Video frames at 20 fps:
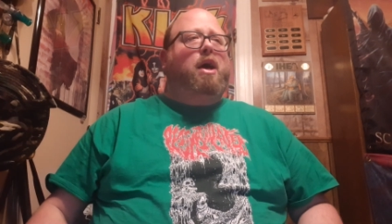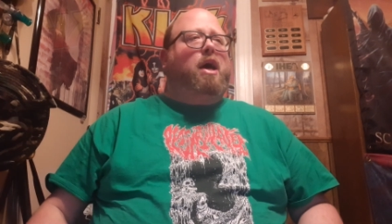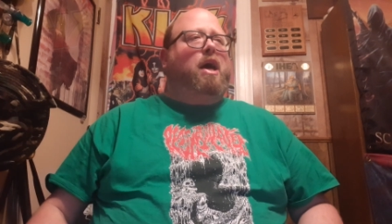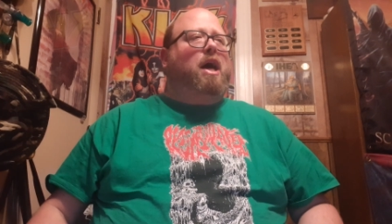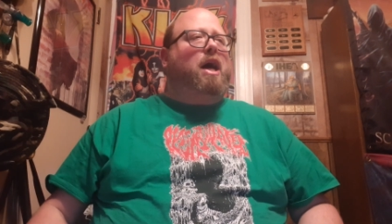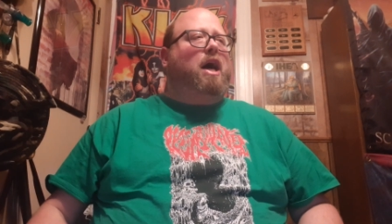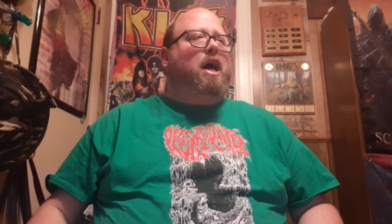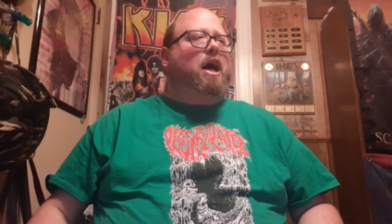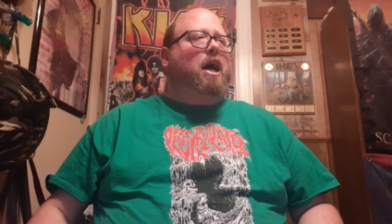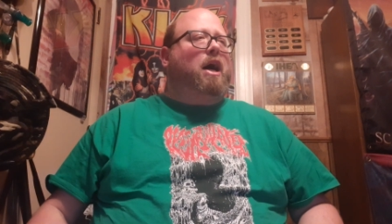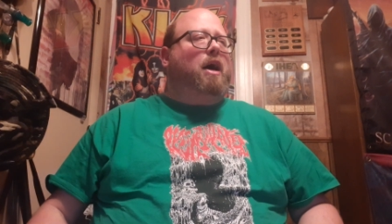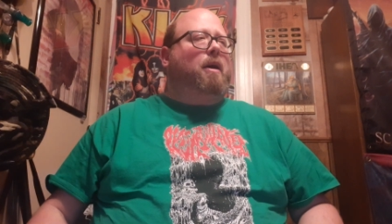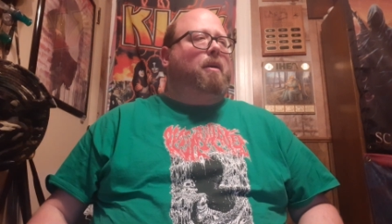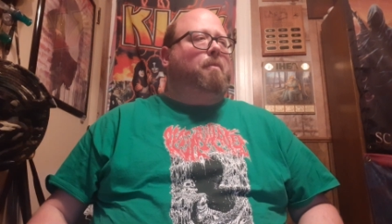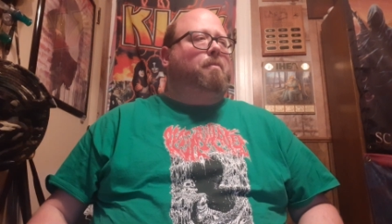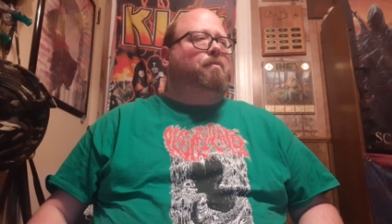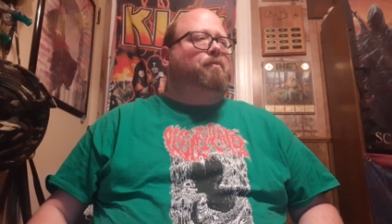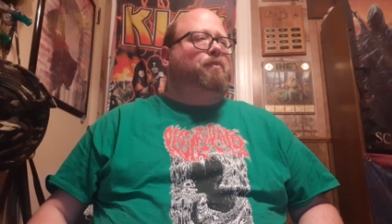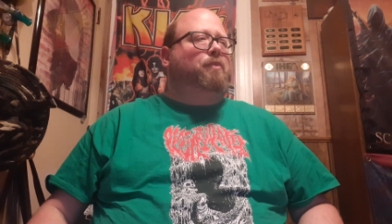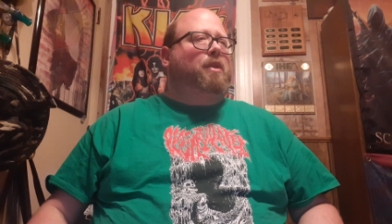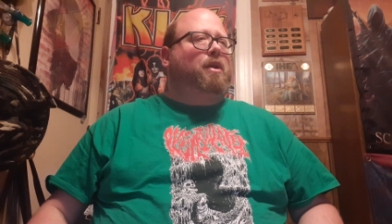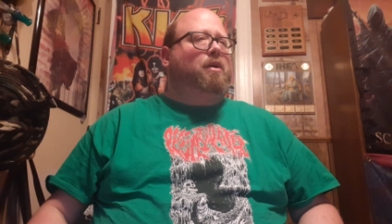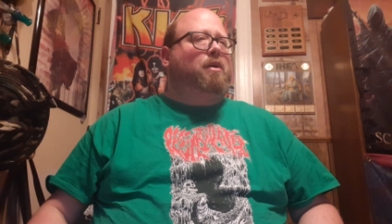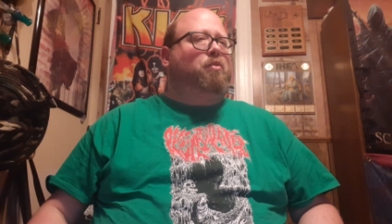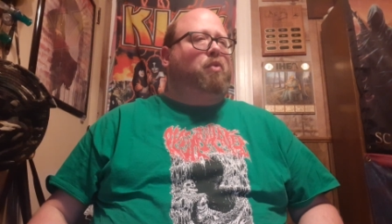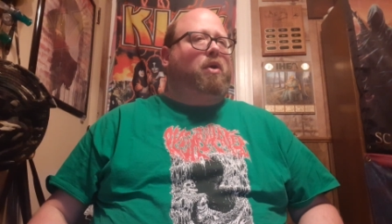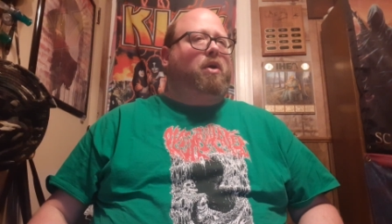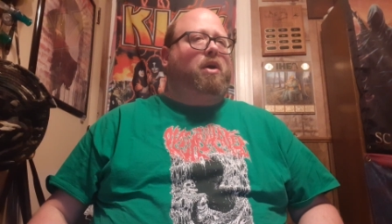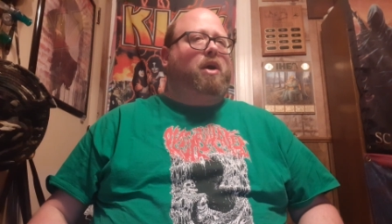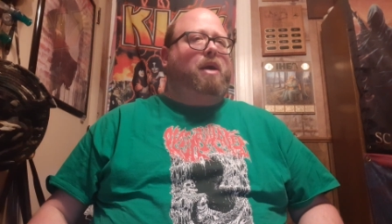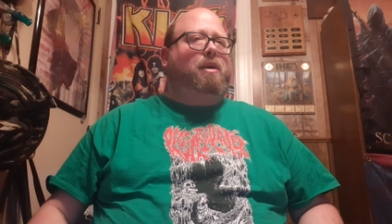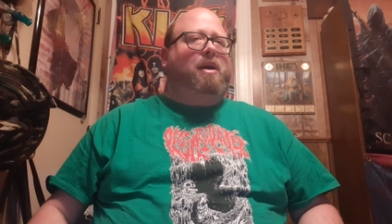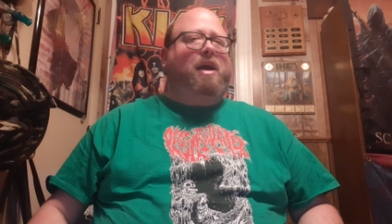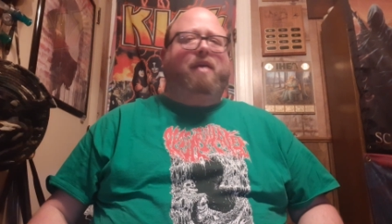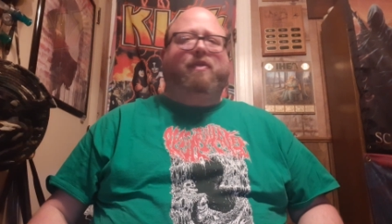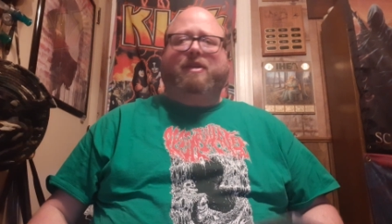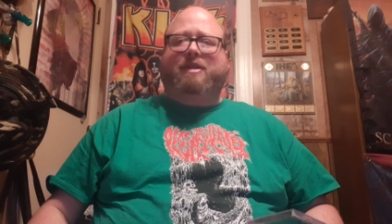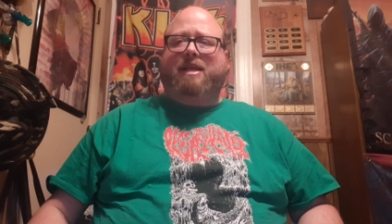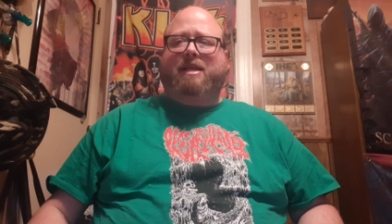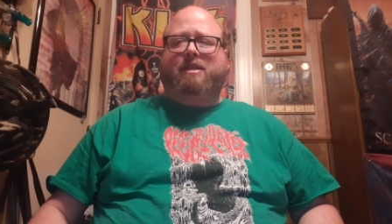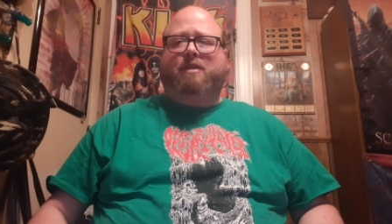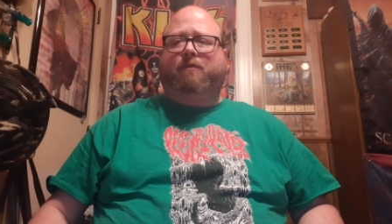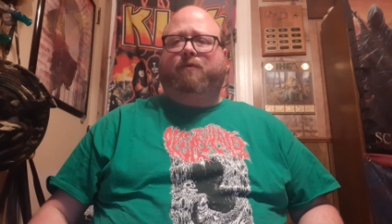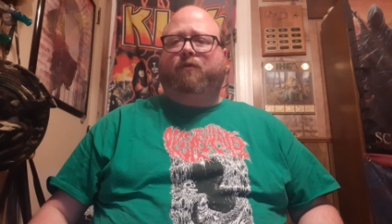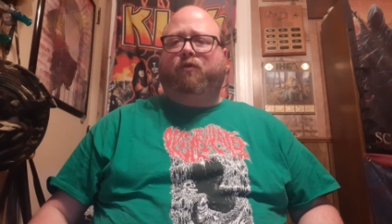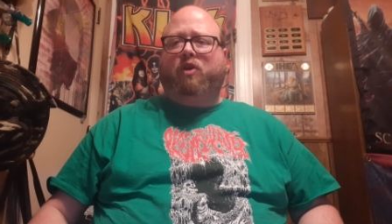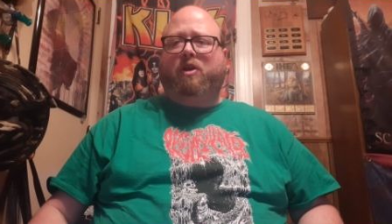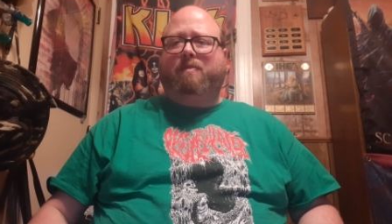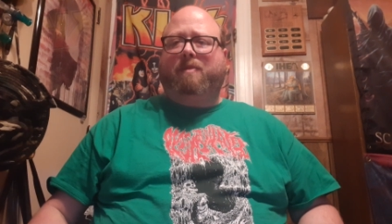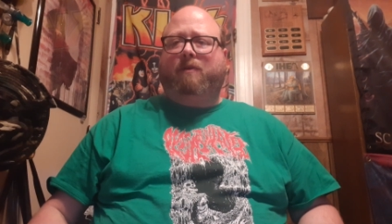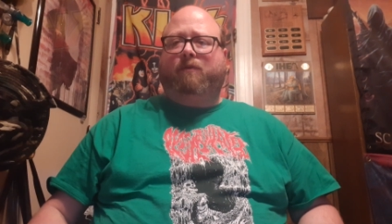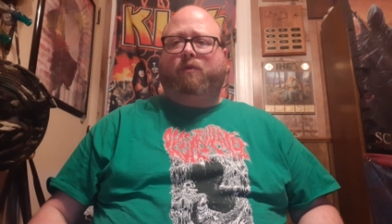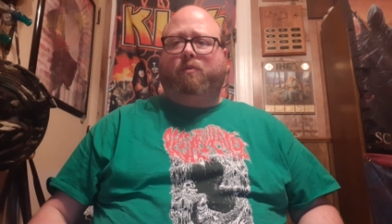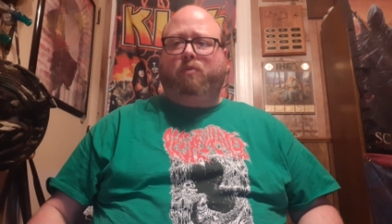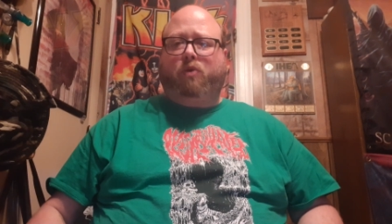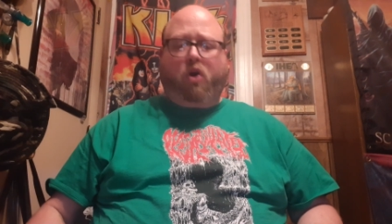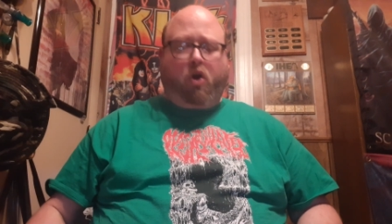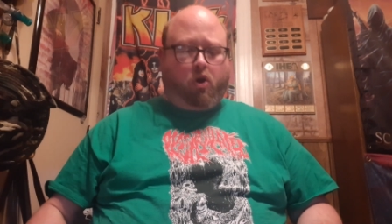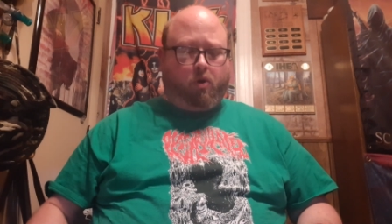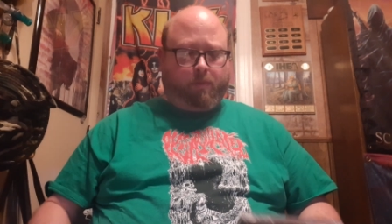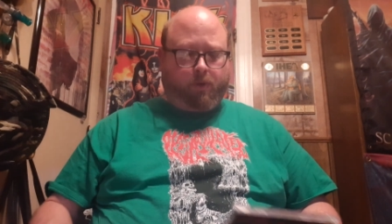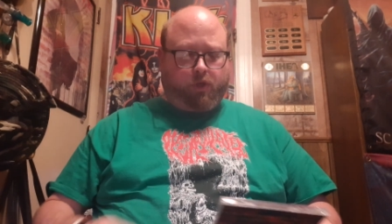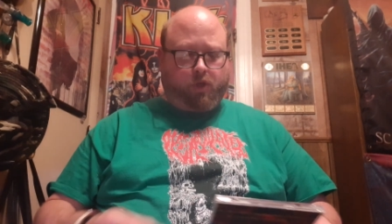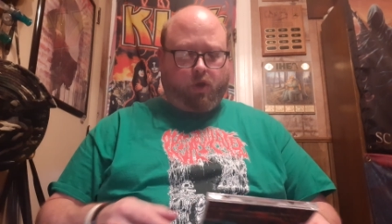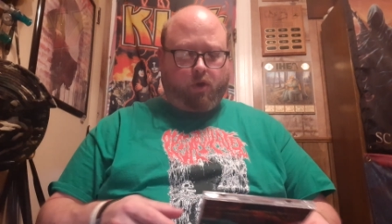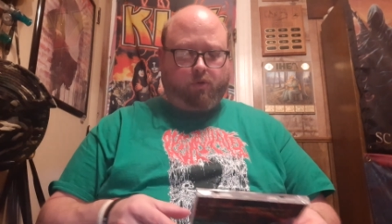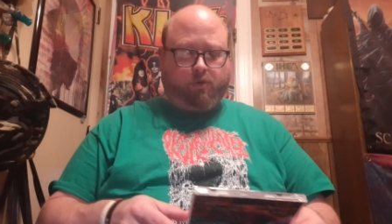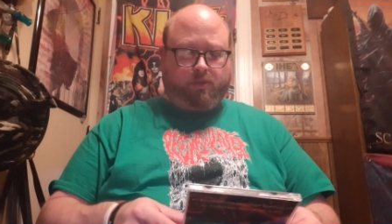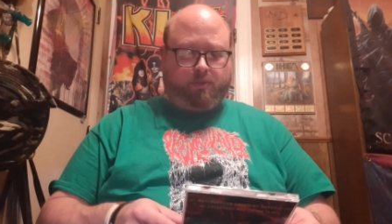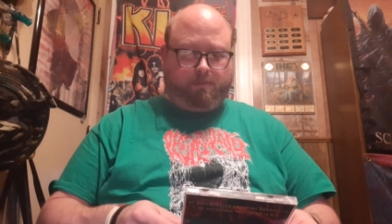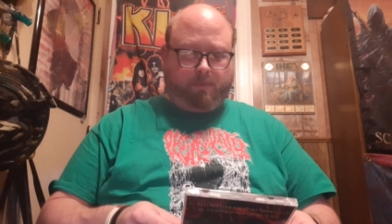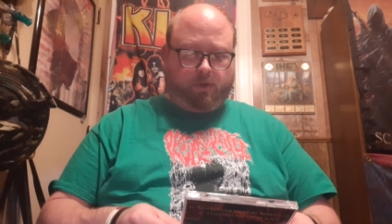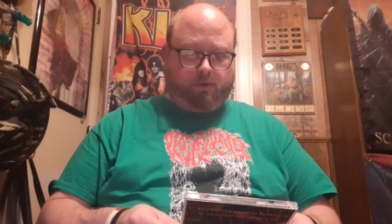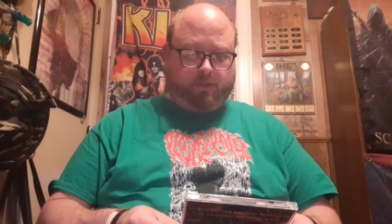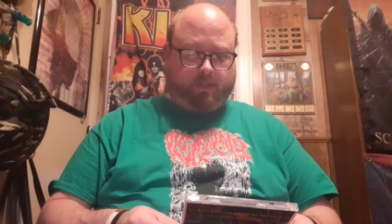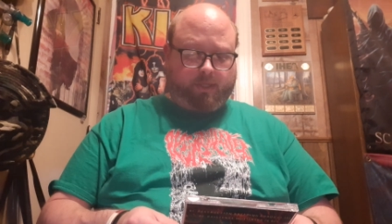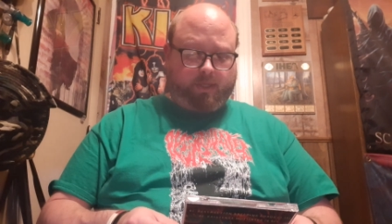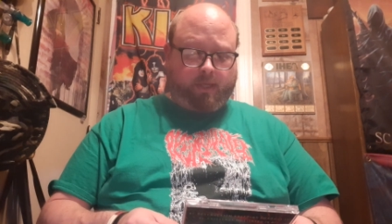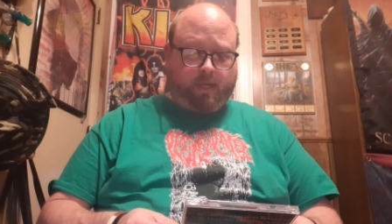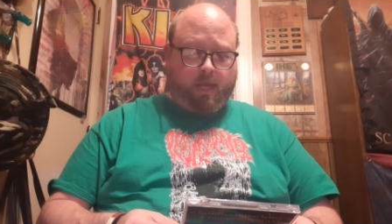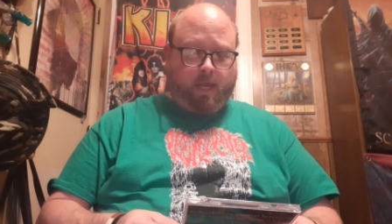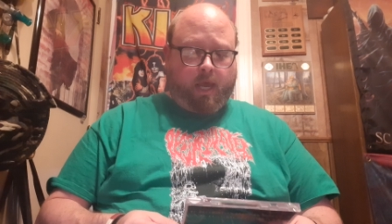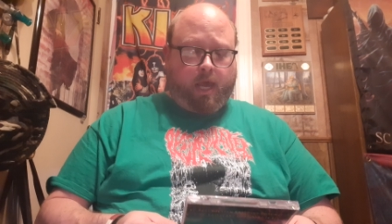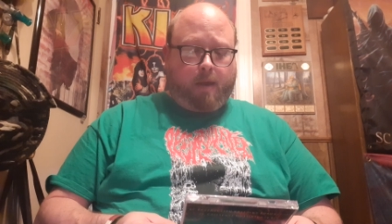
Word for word: Um, where I got this as a freebie from Comatose Music,